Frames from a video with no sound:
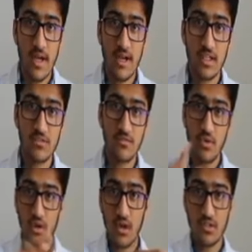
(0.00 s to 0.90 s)
and has
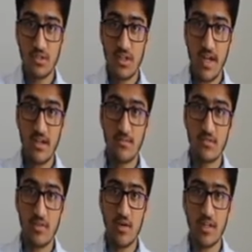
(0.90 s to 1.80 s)
4 oxygen atoms
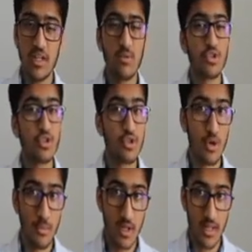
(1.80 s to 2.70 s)
surrounding it, which are
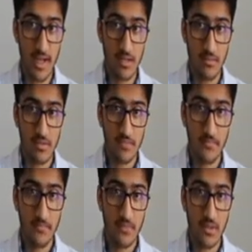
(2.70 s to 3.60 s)
terminal atoms.
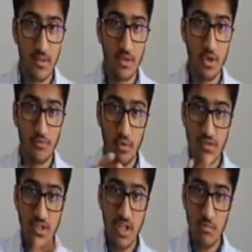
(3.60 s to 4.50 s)
There are 4
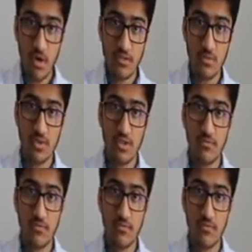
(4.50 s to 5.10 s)
single bonds between the